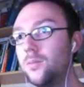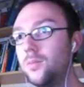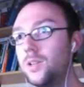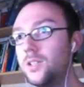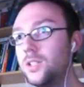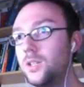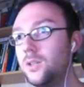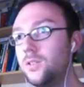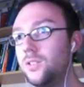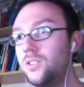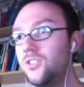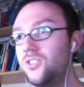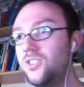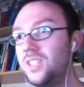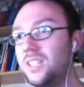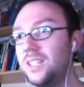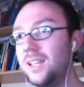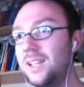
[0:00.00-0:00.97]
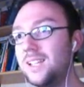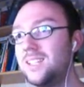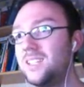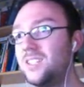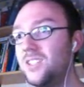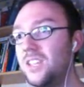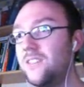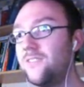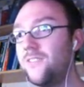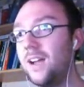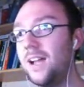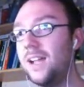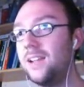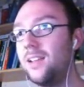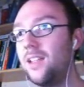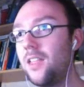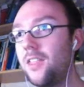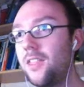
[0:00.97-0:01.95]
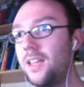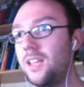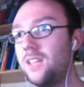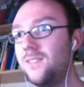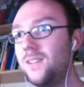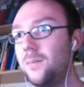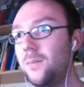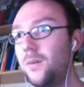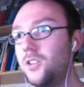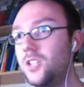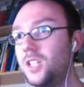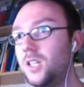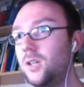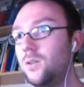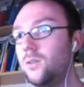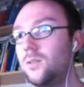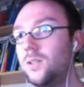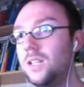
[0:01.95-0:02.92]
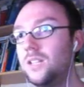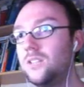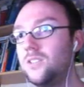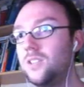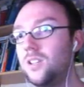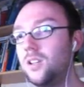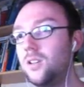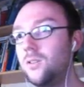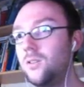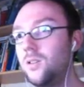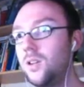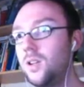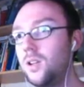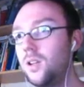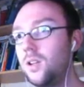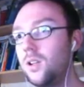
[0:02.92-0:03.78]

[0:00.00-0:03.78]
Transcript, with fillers: Press Q to see. I can see fine. Thank you very much. I don't need to go